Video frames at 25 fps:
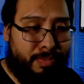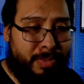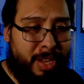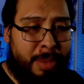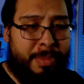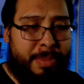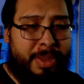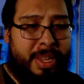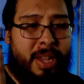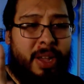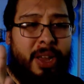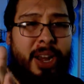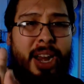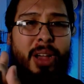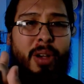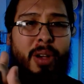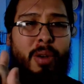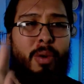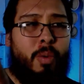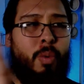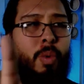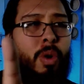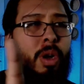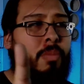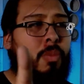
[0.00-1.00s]
I'm gonna cut
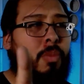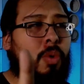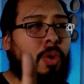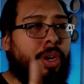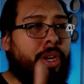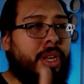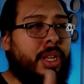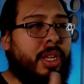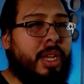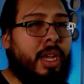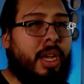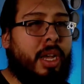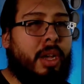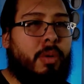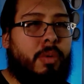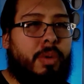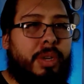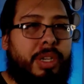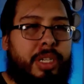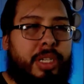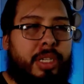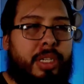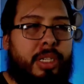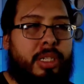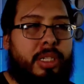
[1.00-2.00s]
out one more decal,
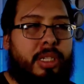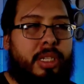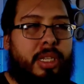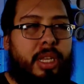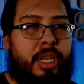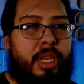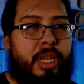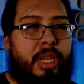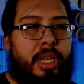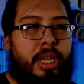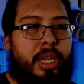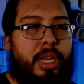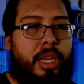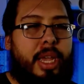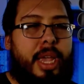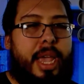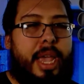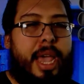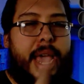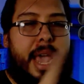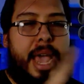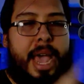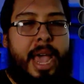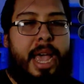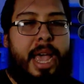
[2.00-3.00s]
which is the
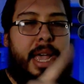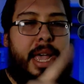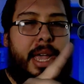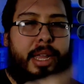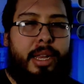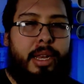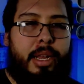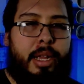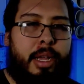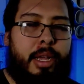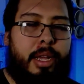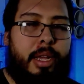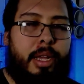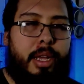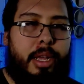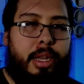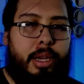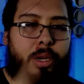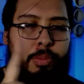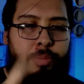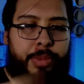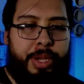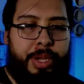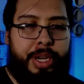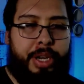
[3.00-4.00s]
at
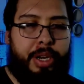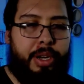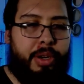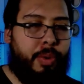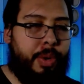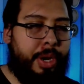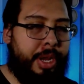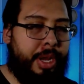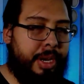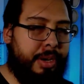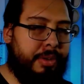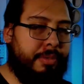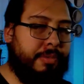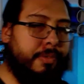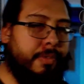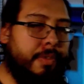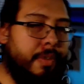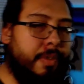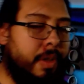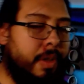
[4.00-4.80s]
Lumedia Creative